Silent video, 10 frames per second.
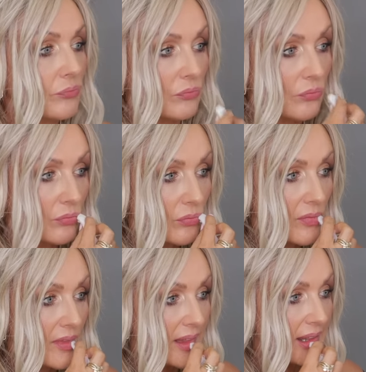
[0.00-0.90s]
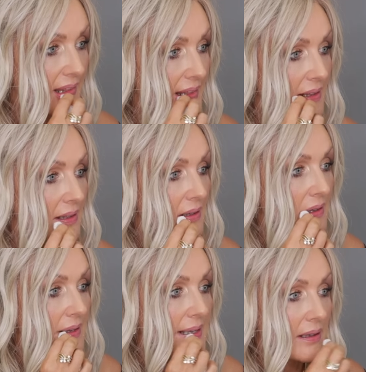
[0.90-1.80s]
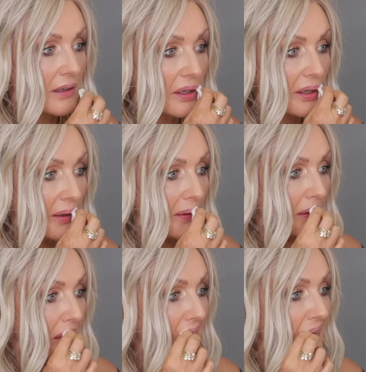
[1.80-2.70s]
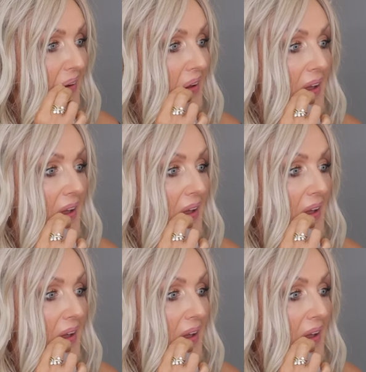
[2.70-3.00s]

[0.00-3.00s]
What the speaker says: (silence)